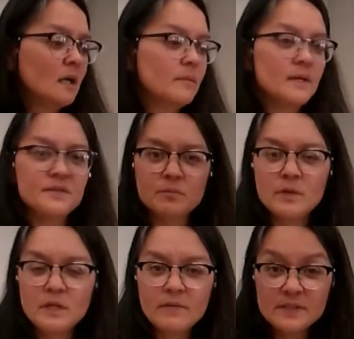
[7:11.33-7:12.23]
It's
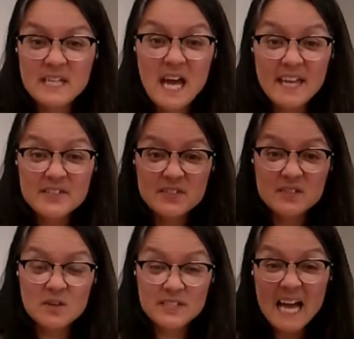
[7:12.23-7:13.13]
when you have a
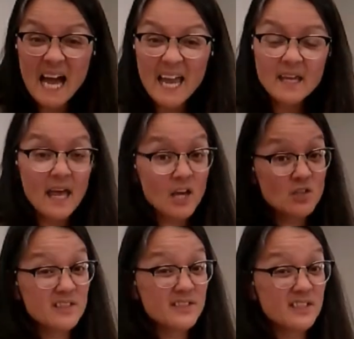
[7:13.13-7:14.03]
dice, or die.
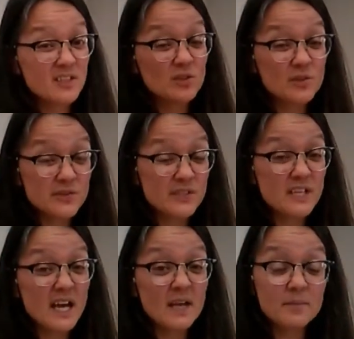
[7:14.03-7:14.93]
Actually, singular is a
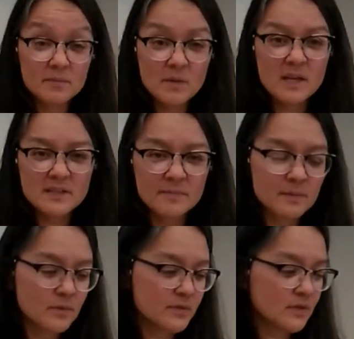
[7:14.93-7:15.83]
die, but lots of
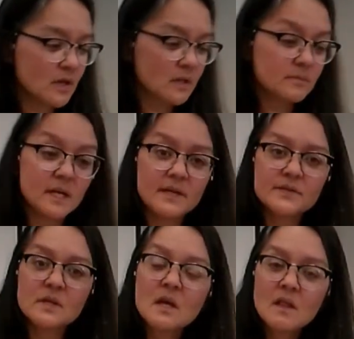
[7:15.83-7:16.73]
people just call them
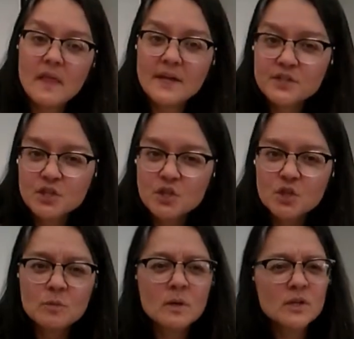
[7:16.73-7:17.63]
dice. That's a
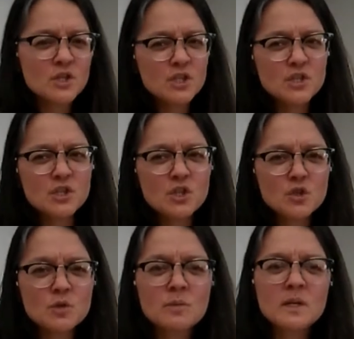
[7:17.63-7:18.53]
cube, cheese
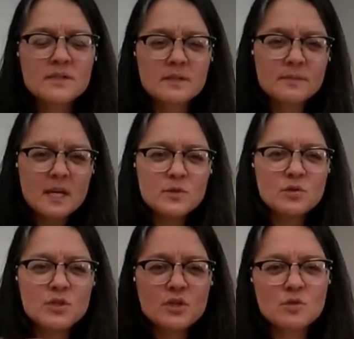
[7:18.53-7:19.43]
cube. Sometimes your
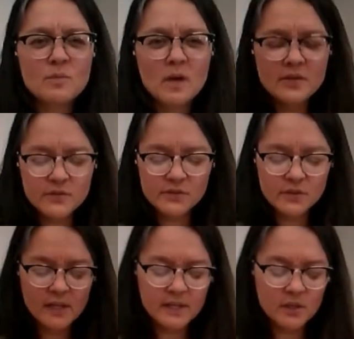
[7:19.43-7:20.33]
tissue box looks
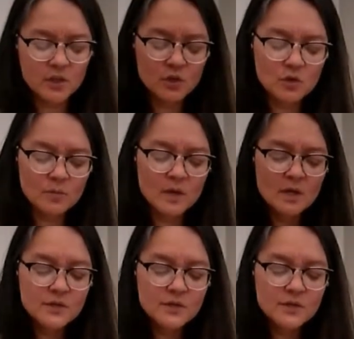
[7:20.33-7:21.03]
like a cube.